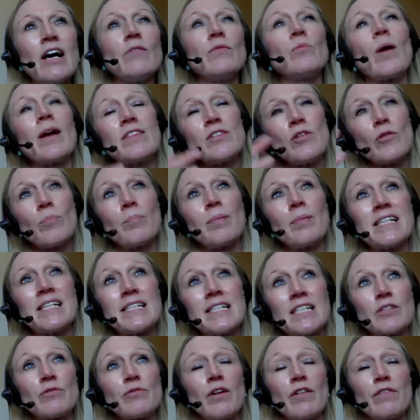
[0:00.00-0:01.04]
when your bid
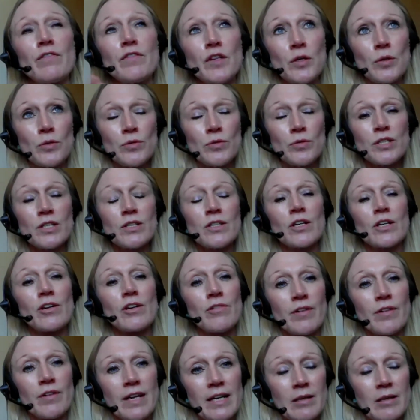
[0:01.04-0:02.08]
is reviewed and the
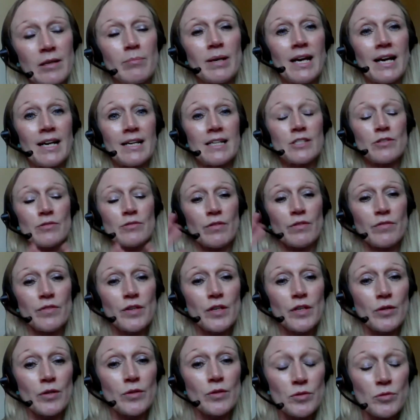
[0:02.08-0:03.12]
curriculum plan is
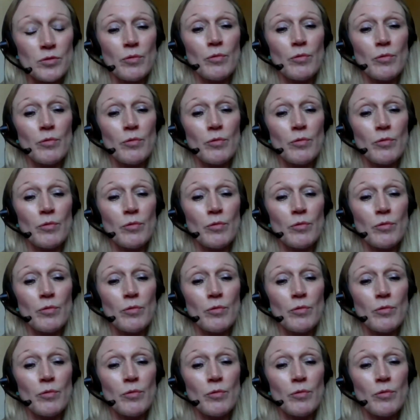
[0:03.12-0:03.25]
reviewed,